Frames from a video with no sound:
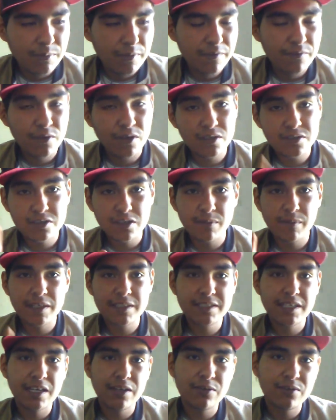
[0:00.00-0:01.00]
If y'all saw
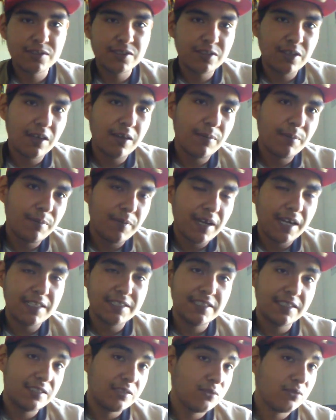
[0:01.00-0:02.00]
my title on top, I
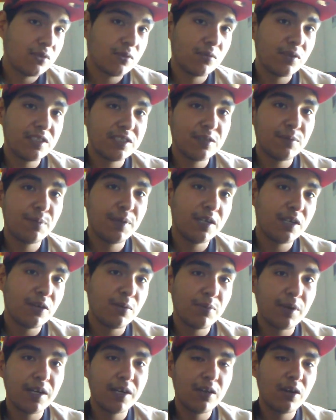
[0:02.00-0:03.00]
did do a recent
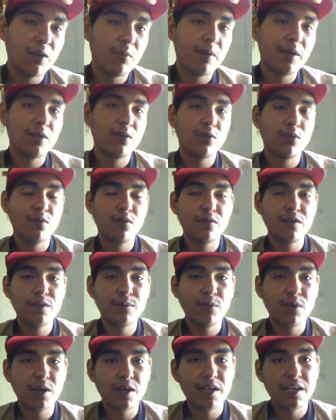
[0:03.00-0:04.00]
pickup right now at my local
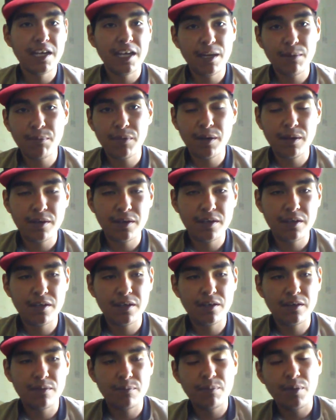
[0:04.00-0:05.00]
flea market and
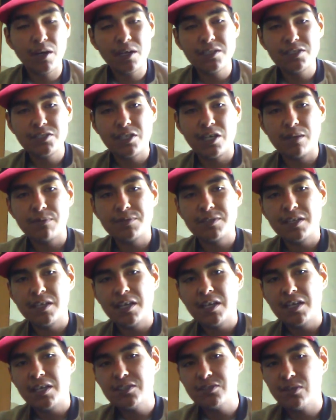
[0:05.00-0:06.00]
my pawn shops.
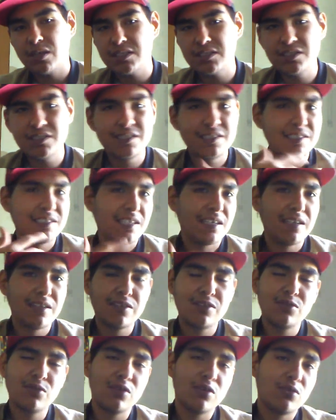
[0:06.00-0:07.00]
So I just
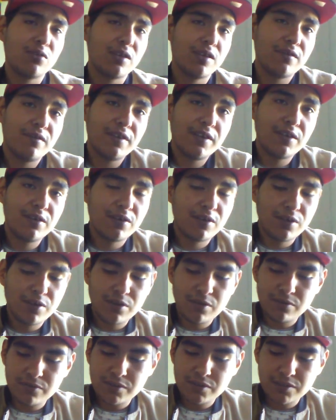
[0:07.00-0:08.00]
decided to do a quick video,
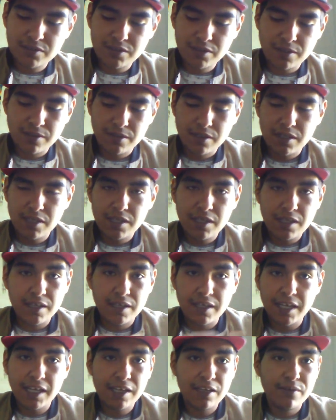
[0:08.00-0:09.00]
just the
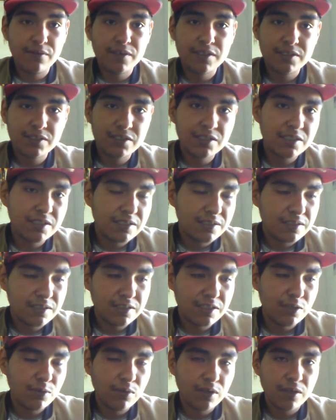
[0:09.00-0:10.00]
hell of it,
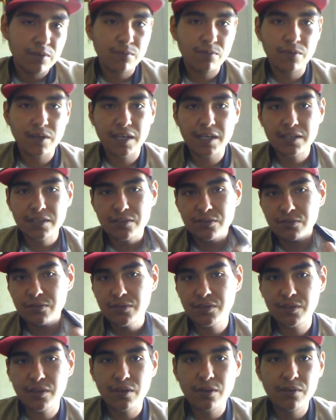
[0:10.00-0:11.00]
just see what I could
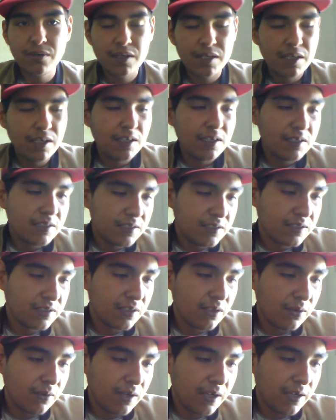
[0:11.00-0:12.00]
do,
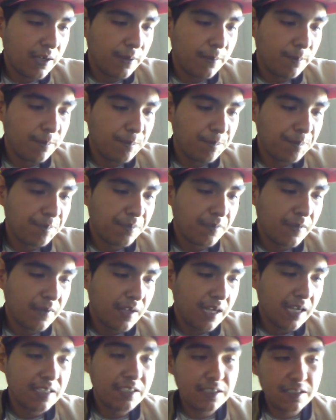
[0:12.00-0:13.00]
So
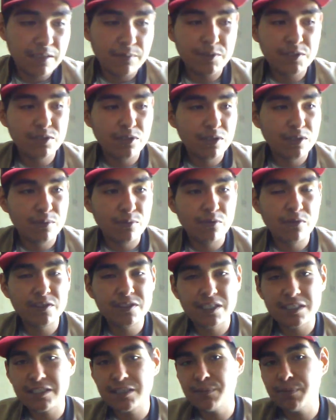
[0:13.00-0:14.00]
let me show you the
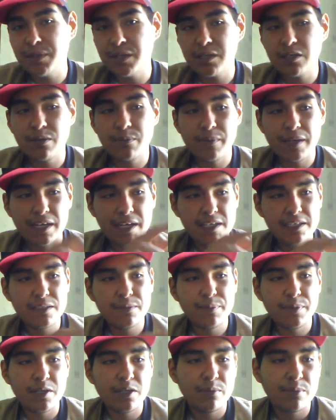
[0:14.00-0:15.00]
movies I did pick up, and I
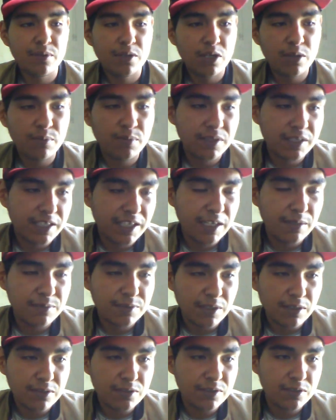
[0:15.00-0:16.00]
did pick up a couple of
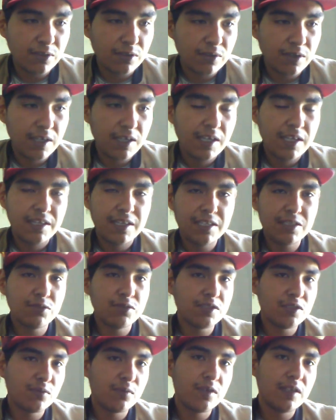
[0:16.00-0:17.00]
games also. This
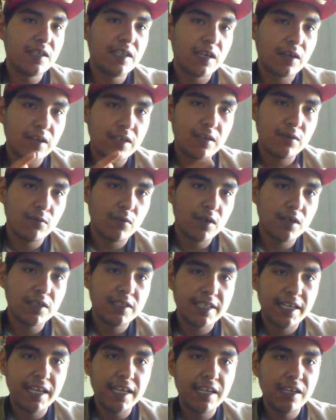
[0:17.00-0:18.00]
wasn't really like in
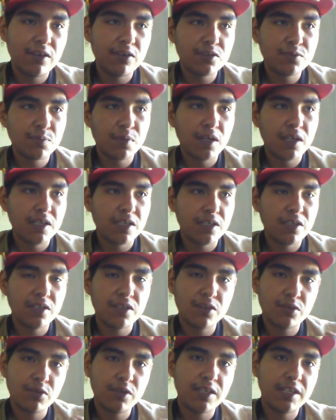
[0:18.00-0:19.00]
one day. It was probably a
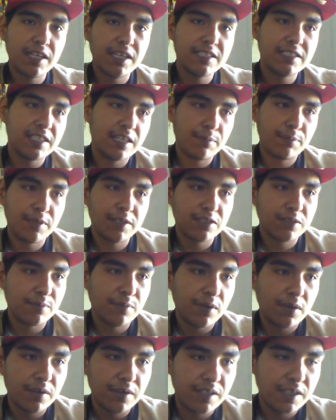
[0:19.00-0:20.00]
good 3 days that I picked
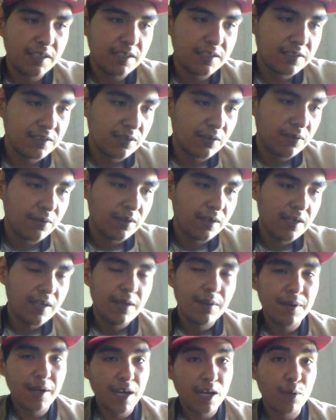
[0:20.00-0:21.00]
up all these. So
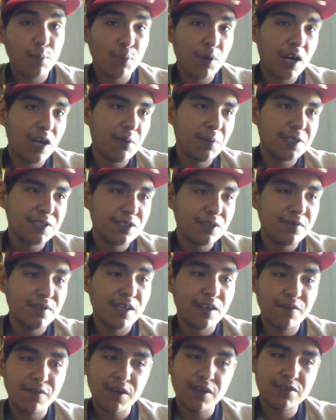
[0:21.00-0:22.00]
kind of proud of myself
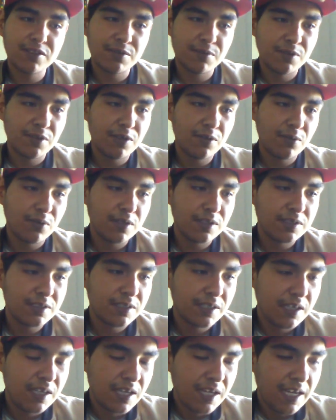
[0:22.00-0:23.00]
that I found some good
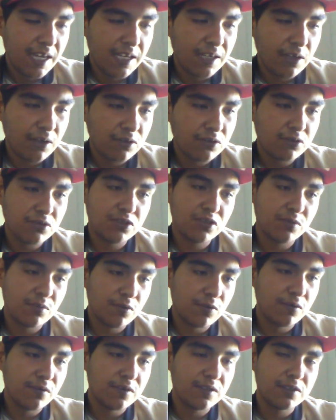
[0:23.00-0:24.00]
ones and also some
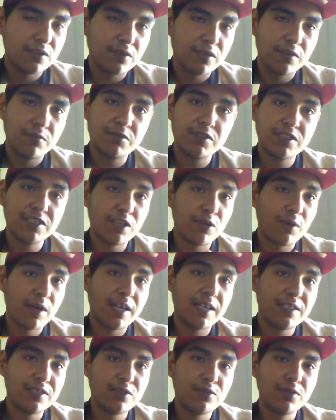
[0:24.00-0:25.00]
movies. So let me just get
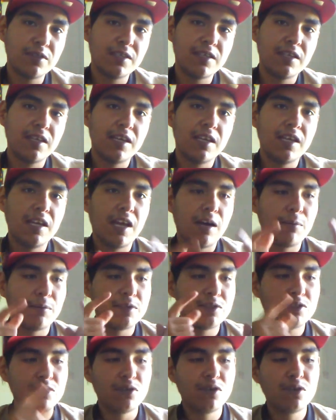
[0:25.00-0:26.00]
right into it. I'm
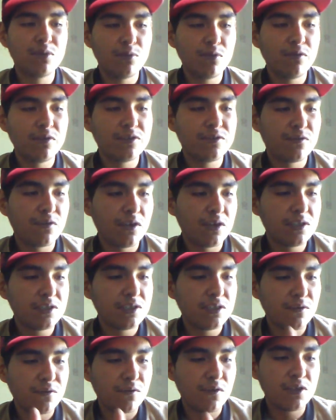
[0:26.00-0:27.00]
gonna show you the movies
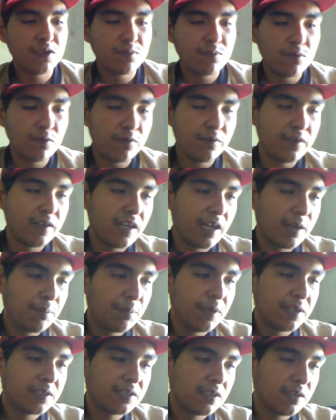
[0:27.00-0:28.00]
first. The first movie I
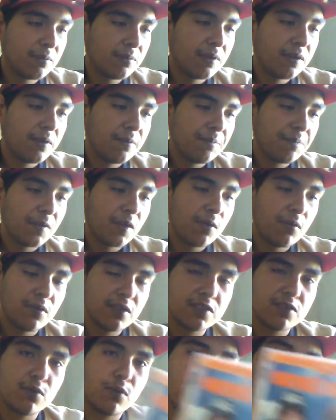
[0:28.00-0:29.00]
picked up
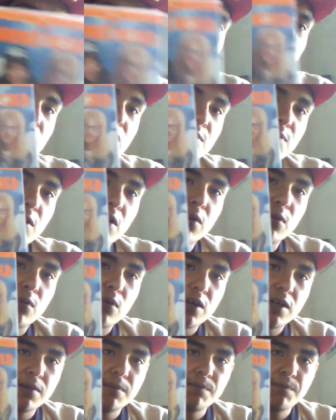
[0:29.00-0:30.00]
was Wayne's World Part
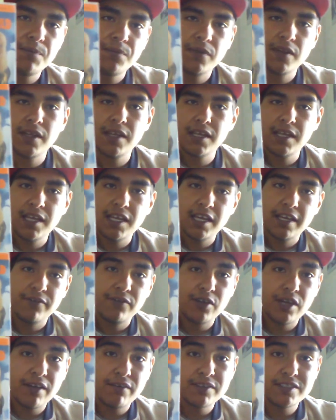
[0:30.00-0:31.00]
1.
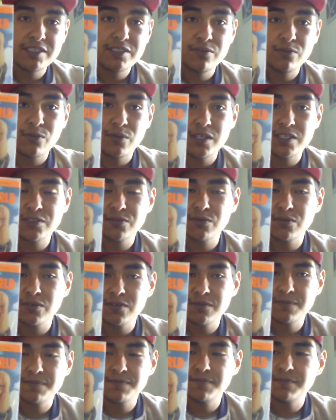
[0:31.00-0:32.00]
If you haven't seen Wayne's
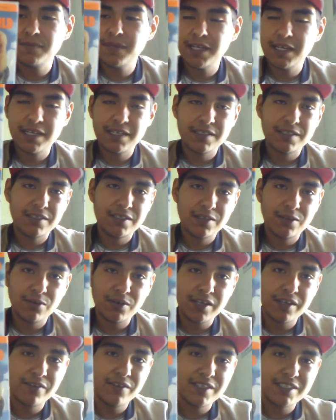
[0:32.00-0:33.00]
World, man,
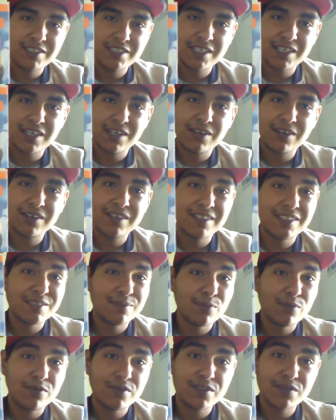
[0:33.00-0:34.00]
go give it a check out.
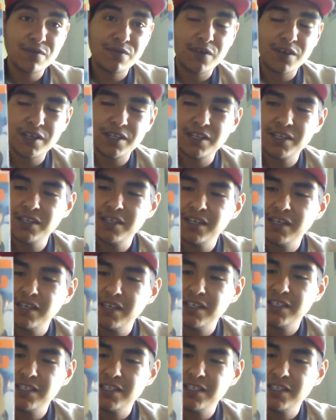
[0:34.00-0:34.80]
This movie's funny.